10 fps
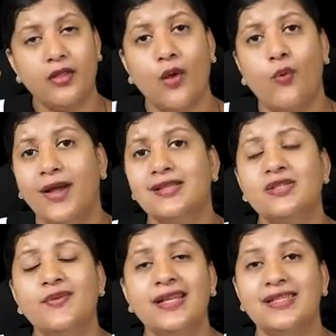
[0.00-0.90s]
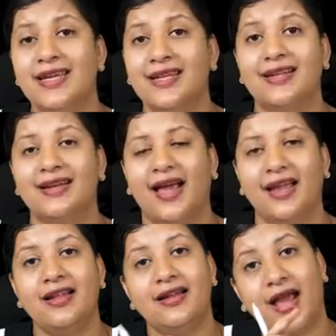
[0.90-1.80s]
Once we inject the
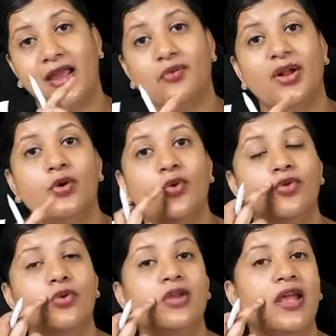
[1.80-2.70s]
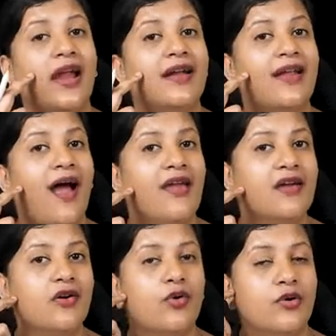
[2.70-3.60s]
dye will go through the
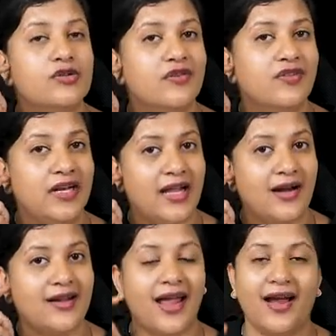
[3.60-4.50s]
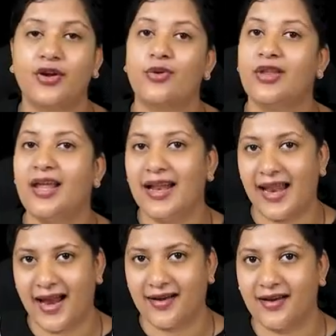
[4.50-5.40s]
entire course of the duct and to the
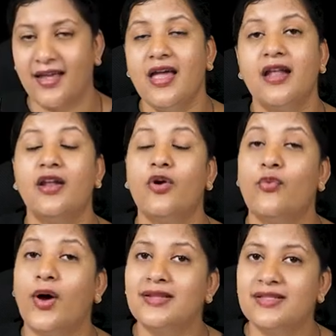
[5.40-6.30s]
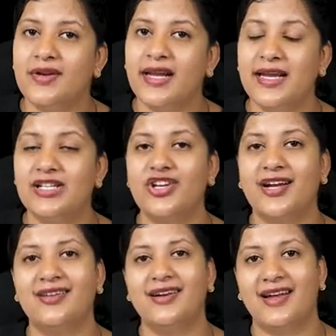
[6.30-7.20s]
gland. Now once we
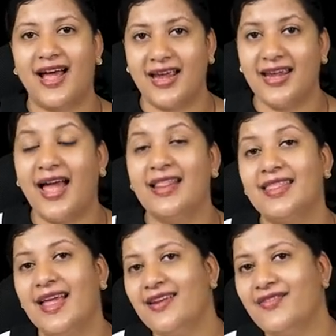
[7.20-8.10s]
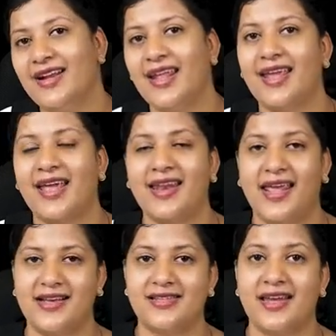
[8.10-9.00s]
inject the dye and then we take an
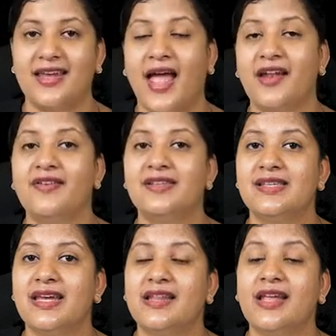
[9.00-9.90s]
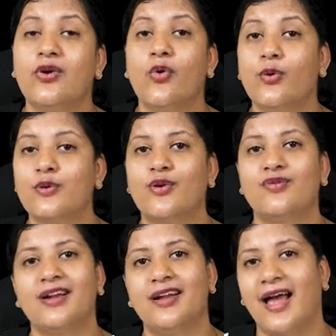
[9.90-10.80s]
X-ray, can we see the course
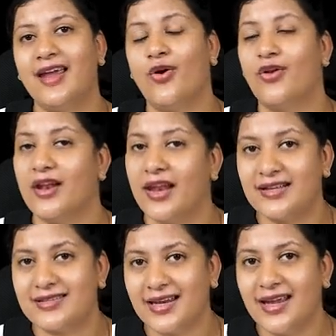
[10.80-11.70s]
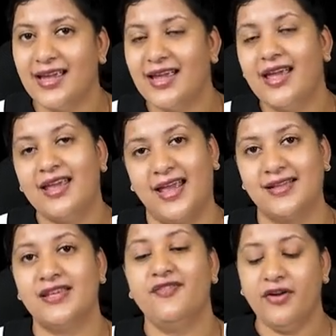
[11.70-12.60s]
of the dye on an X-ray?
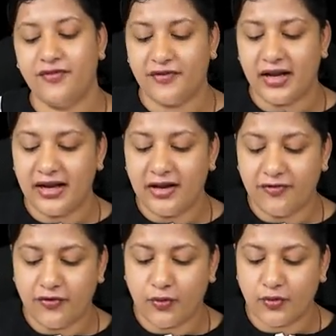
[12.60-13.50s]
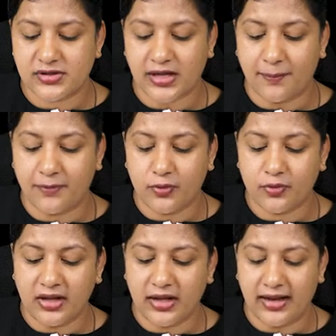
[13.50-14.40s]
Yes, if it freely flows up
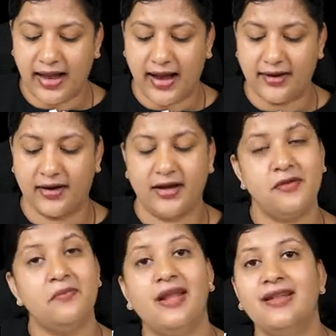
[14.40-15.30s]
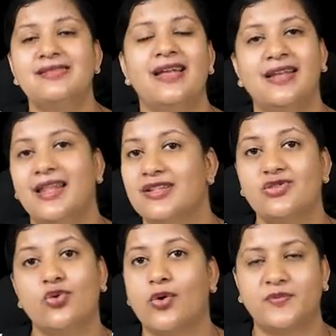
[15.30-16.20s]
to the gland, it means that there is
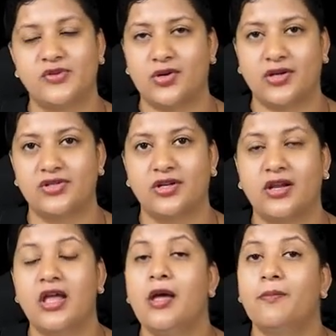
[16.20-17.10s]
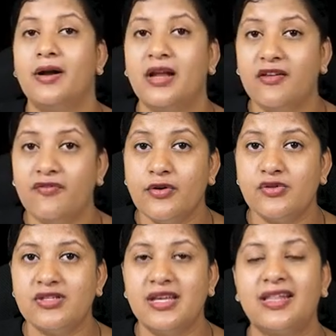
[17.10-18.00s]
no obstruction. But if
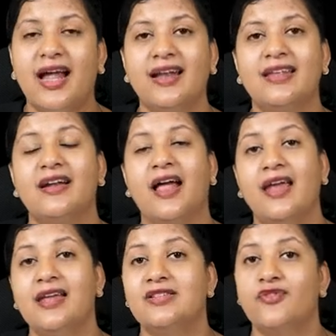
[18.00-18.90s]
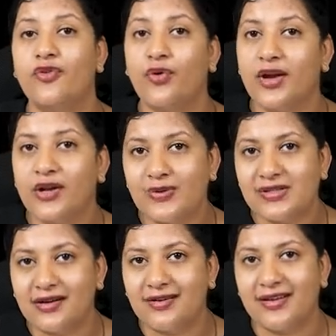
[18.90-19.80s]
you see that the dye is flowing to a
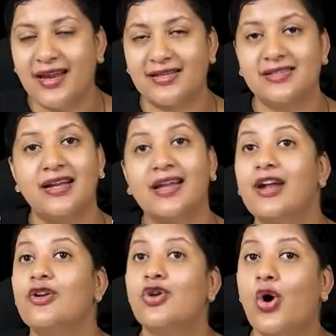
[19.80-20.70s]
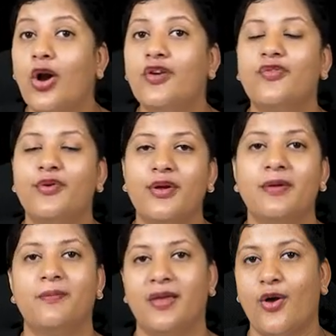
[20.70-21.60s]
certain extent and not
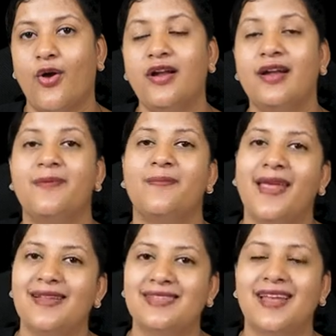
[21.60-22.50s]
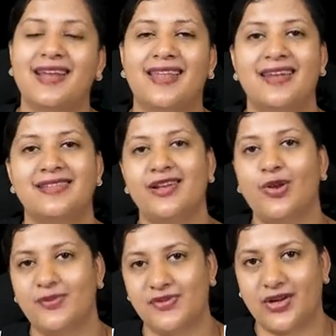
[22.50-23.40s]
flowing beyond, it means that there is an
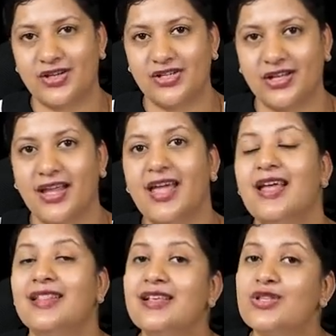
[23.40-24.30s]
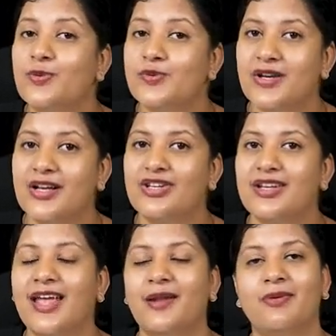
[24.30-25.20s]
obstruction. This
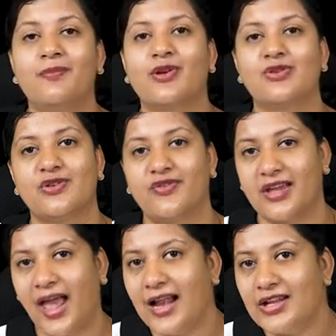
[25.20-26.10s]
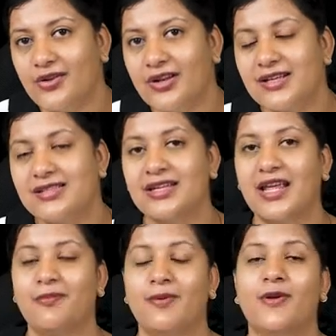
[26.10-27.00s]
obstruction can be because of a calculus, it
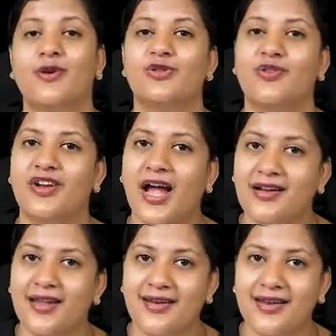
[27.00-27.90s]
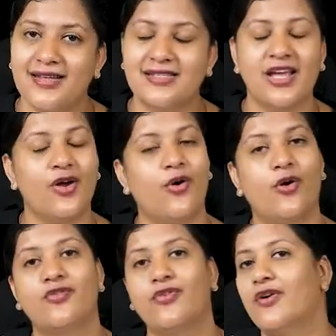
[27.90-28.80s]
can be because of duct ectasia
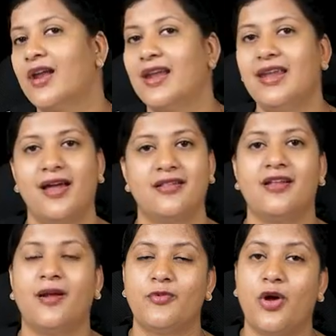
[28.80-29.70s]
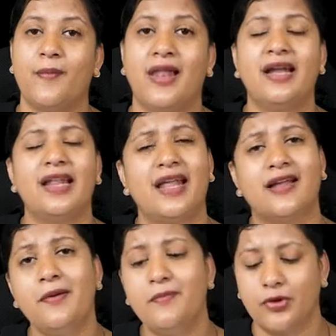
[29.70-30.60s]
or for any other abnormality
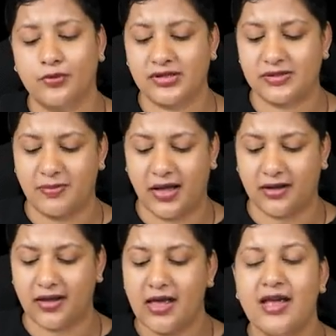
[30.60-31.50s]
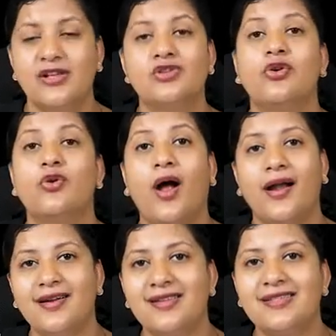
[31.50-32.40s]
like a mucus plug. So to
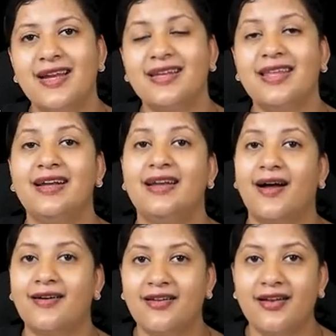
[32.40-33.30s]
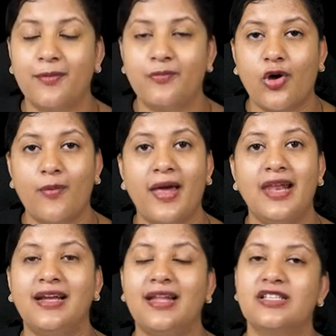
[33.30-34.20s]
understand the ductal
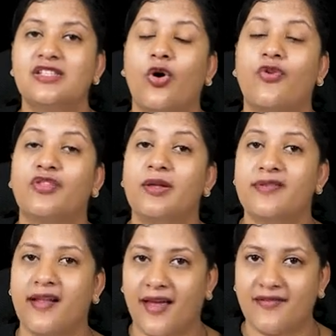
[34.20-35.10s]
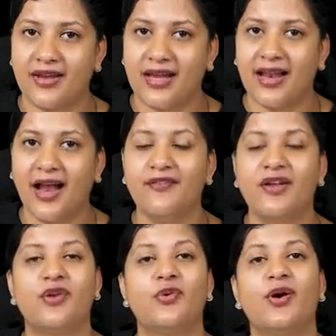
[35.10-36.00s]
abnormalities of the salivary gland,
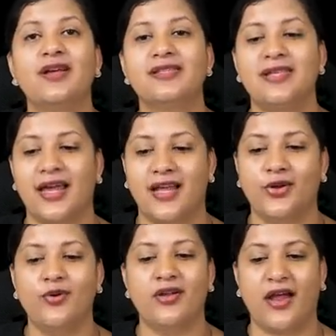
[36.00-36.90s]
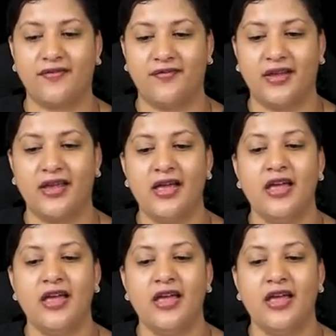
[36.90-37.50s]
we do a xylography.